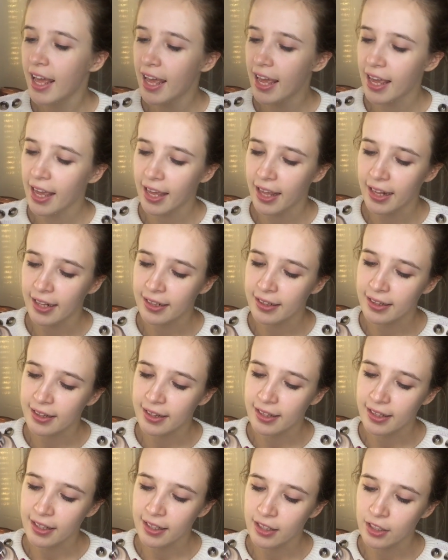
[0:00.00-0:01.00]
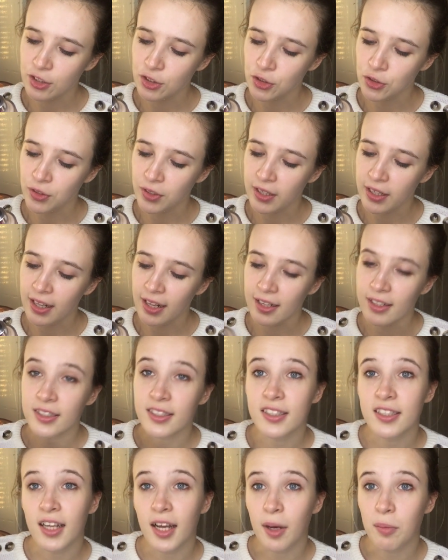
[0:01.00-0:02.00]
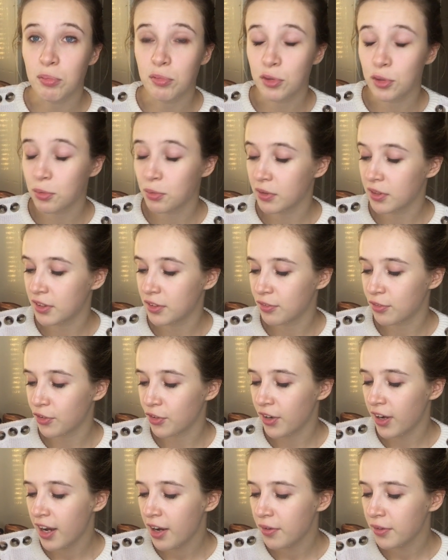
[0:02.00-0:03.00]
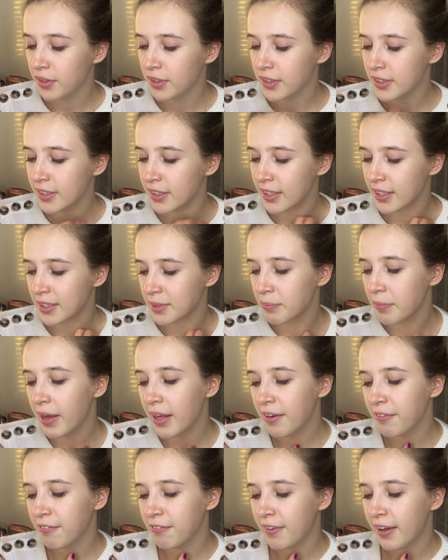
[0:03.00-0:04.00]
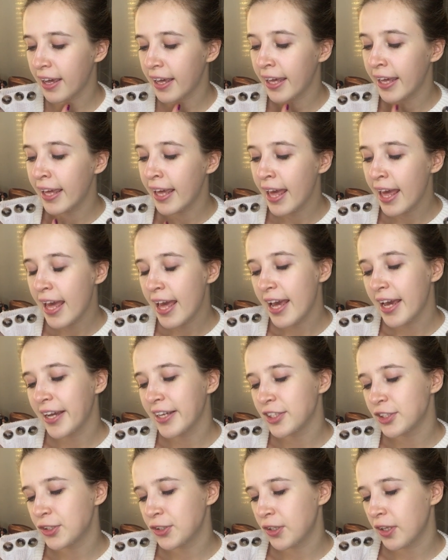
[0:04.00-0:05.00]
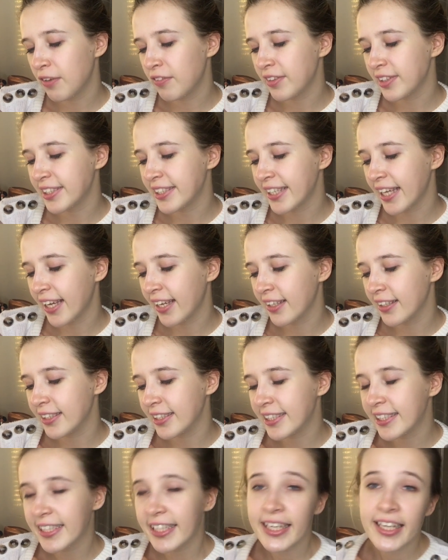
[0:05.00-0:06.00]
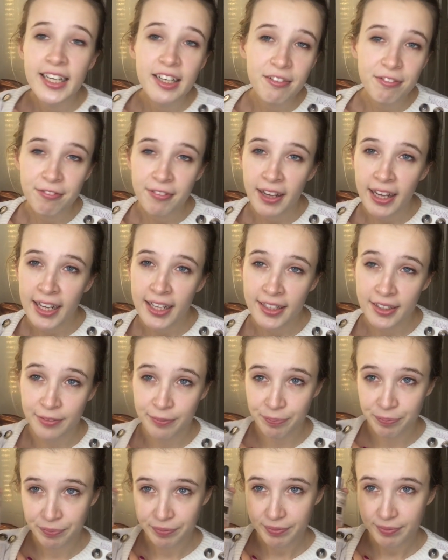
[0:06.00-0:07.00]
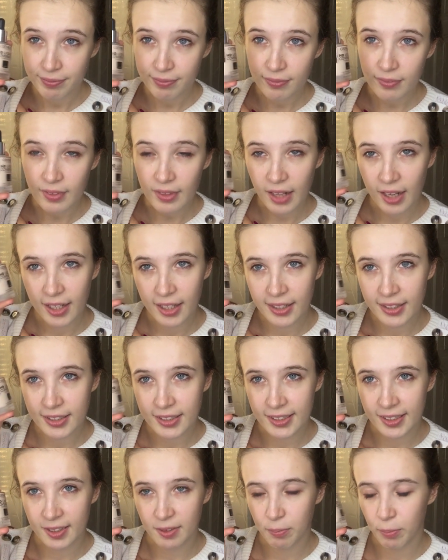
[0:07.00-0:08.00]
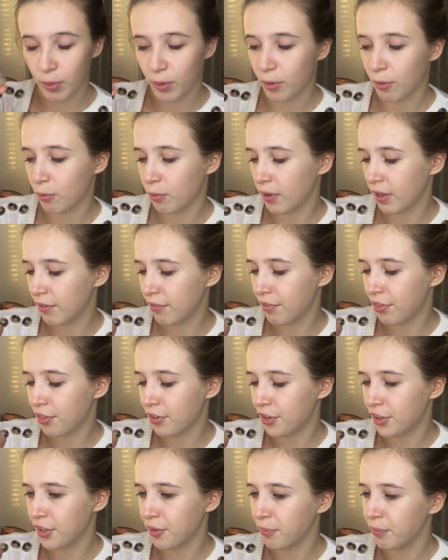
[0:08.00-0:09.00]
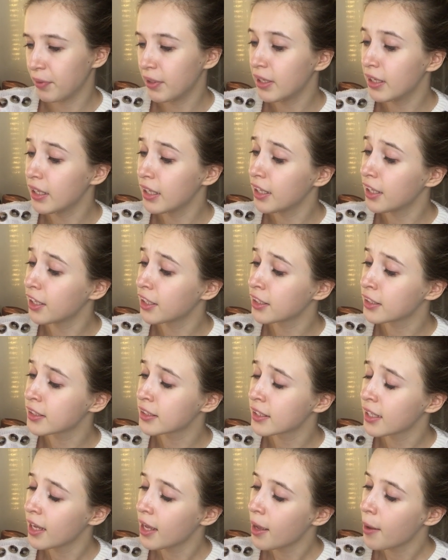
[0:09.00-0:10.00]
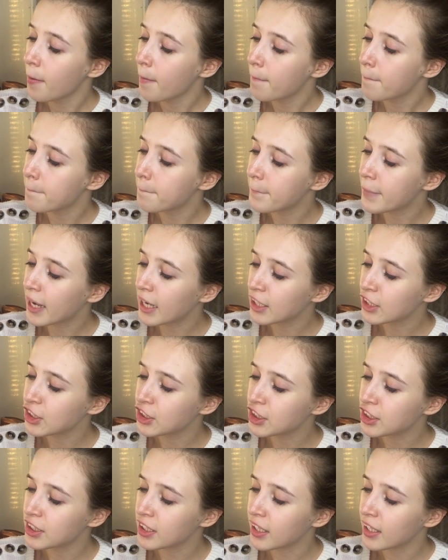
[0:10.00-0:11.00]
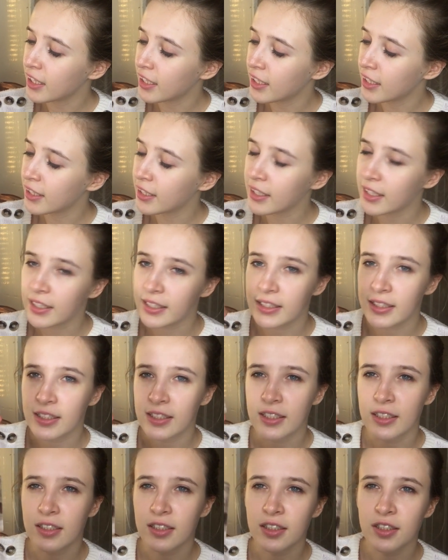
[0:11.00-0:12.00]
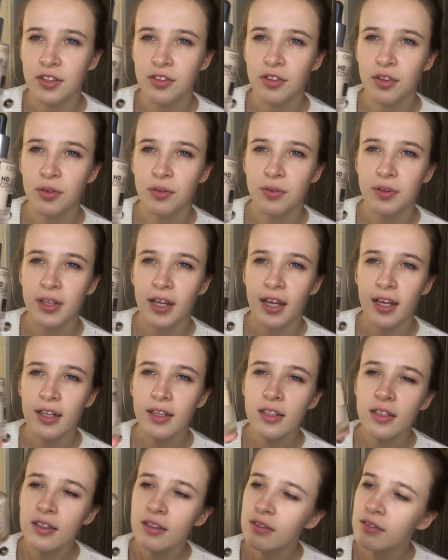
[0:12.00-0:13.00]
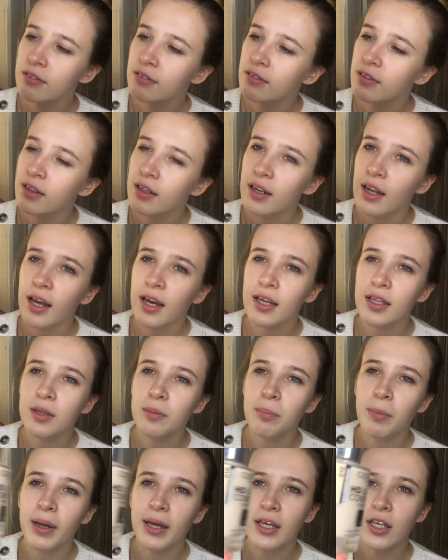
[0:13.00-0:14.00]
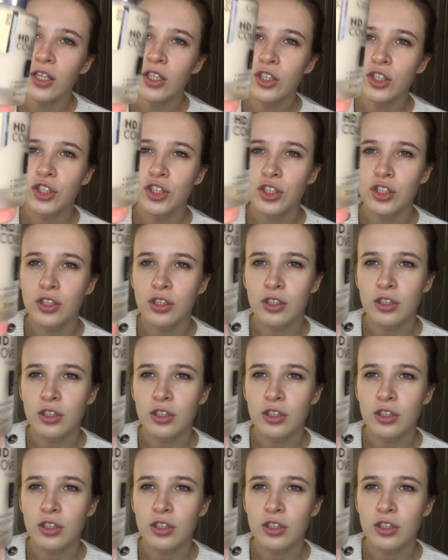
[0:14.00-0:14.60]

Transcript: And it should last up to 24 hours, it's mattifying and should have a second skin effect. In this little bottle we have 30 milliliters. My shade is 010 Light Beige.